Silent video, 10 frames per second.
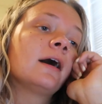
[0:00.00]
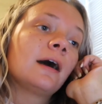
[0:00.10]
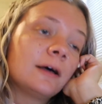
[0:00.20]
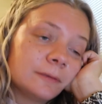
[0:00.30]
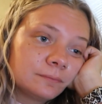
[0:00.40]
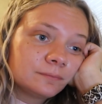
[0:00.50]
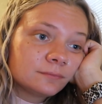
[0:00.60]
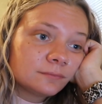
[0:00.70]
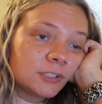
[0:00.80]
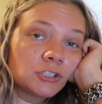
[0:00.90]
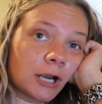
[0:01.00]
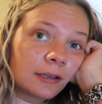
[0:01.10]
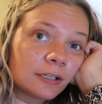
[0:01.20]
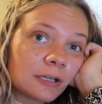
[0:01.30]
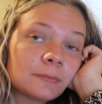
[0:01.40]
Um, the
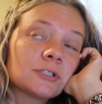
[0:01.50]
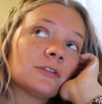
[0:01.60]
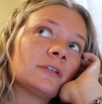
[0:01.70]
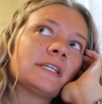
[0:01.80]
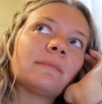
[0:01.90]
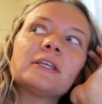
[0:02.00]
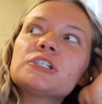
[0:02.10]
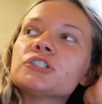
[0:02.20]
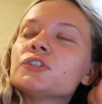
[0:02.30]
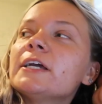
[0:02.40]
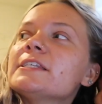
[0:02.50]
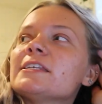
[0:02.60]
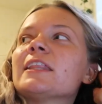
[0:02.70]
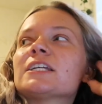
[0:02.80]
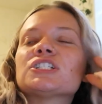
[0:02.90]
tracking numbers are the same. That's
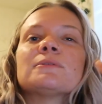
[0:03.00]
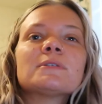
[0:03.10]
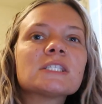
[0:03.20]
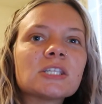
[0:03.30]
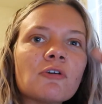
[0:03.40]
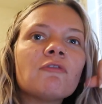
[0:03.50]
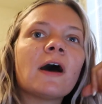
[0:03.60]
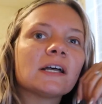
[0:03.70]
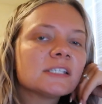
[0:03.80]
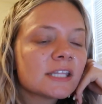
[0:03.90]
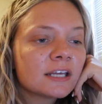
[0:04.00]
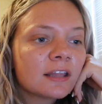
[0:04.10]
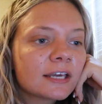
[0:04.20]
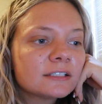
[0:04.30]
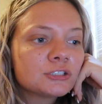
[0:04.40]
crazy. That shipped so fast. They
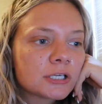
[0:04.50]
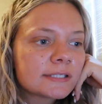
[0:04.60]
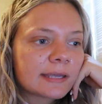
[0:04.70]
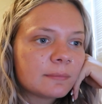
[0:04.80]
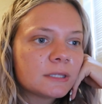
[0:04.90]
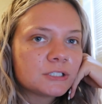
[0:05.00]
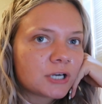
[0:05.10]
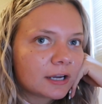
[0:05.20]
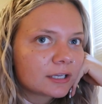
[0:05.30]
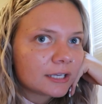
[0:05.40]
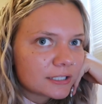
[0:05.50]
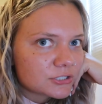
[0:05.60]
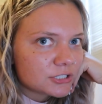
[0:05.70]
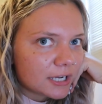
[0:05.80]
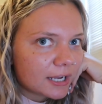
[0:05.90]
like just gave me the tracking
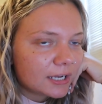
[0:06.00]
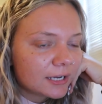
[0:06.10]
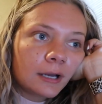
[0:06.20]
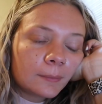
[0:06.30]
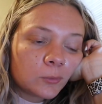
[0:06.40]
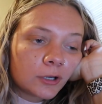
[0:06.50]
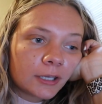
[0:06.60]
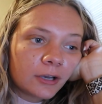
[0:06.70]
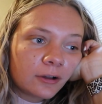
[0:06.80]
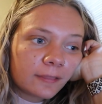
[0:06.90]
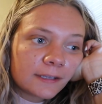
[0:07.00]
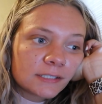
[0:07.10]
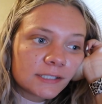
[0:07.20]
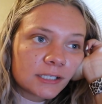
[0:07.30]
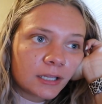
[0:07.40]
yesterday. Yeah, I'm working on
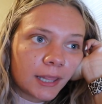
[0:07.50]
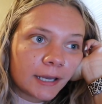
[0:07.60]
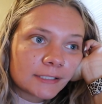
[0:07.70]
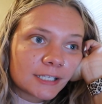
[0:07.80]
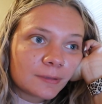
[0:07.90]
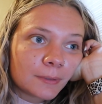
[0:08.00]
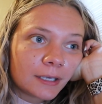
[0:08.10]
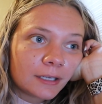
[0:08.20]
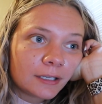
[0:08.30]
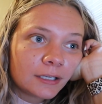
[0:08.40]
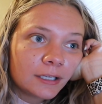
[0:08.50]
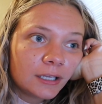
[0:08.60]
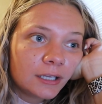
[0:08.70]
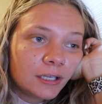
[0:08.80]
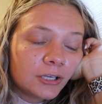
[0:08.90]
this class I'm in
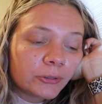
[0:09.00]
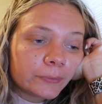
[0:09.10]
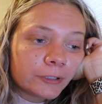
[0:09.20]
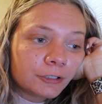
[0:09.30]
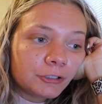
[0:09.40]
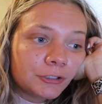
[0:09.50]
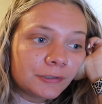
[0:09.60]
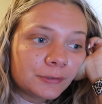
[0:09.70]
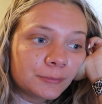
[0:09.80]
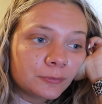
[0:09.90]
where you